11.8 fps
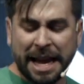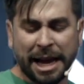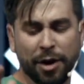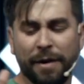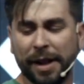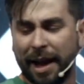and
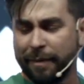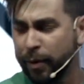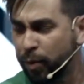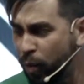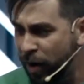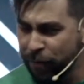you have a life
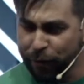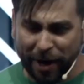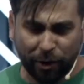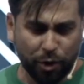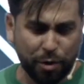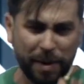with one
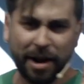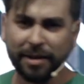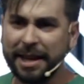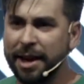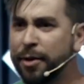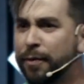friend group and not
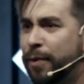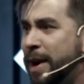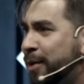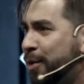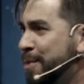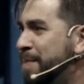the other
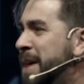friend group,